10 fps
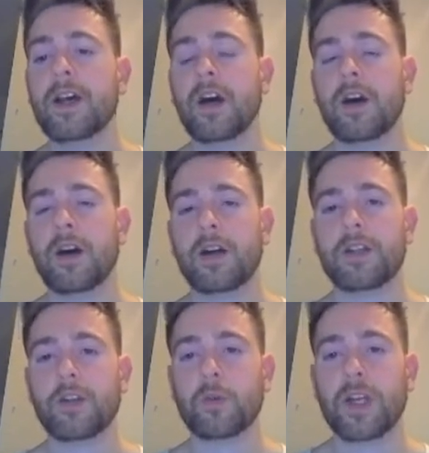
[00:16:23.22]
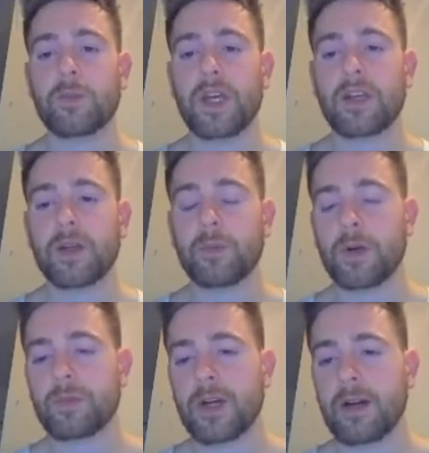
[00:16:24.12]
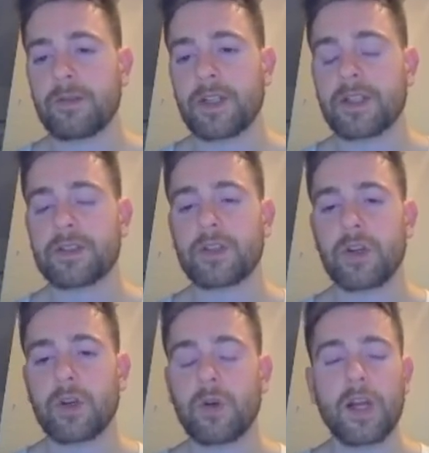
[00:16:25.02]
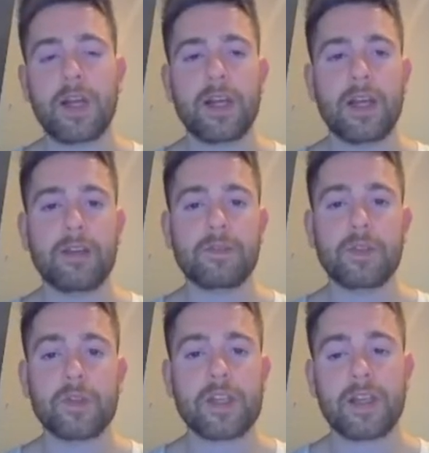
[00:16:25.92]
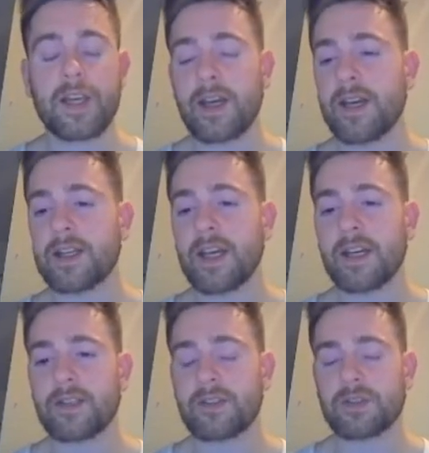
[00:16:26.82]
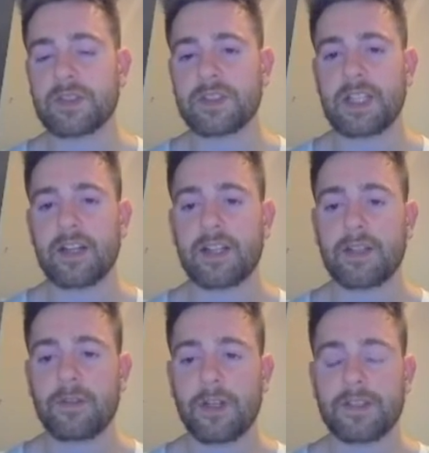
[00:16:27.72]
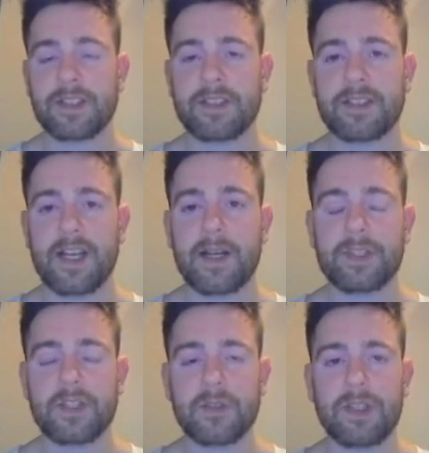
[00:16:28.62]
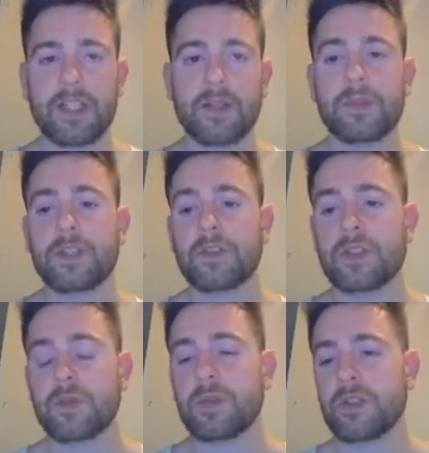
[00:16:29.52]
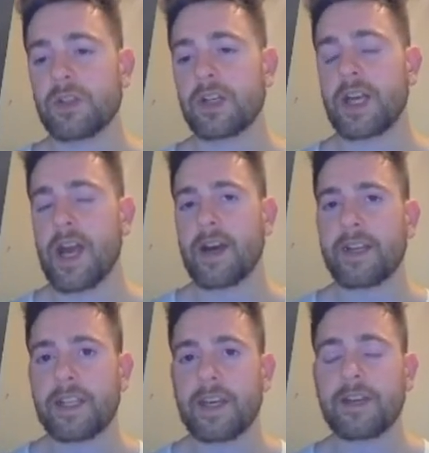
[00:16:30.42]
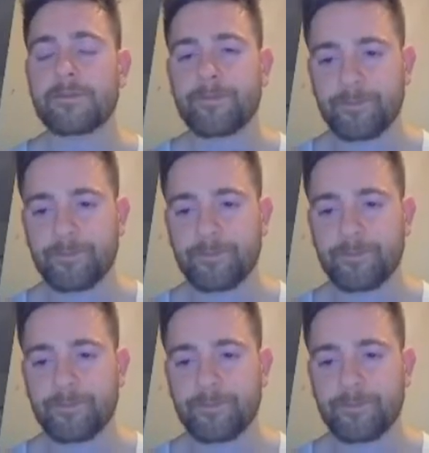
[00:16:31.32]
Another way to make up on profit. So if you can't get those discounted gift cards at the time that you need them, then you should be learning how to get